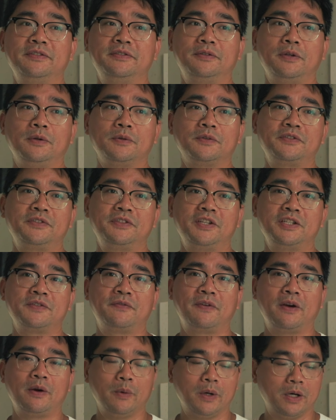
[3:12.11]
don't stitch
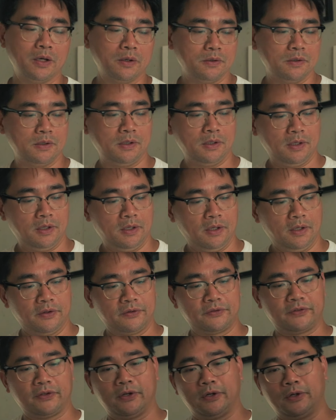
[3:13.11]
very well.
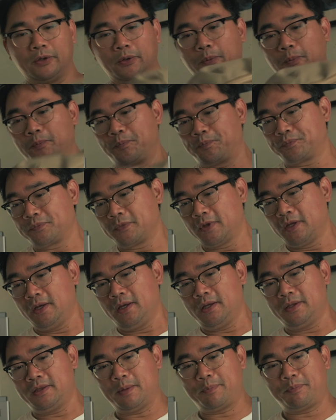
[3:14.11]
So
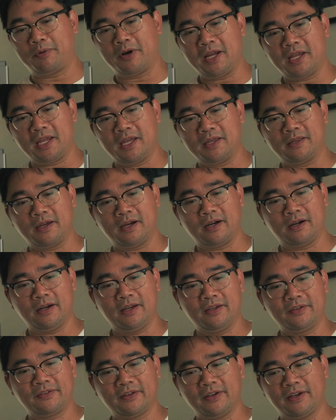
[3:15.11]
the breaking there
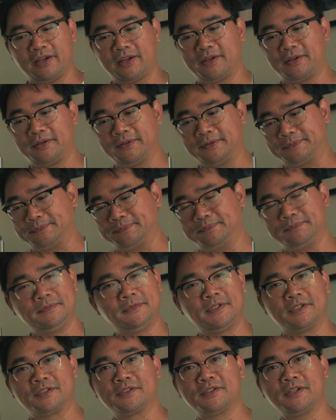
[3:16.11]
is like
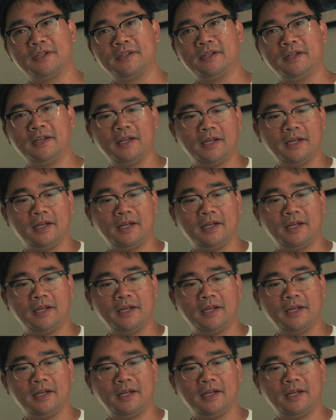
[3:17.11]
there's no,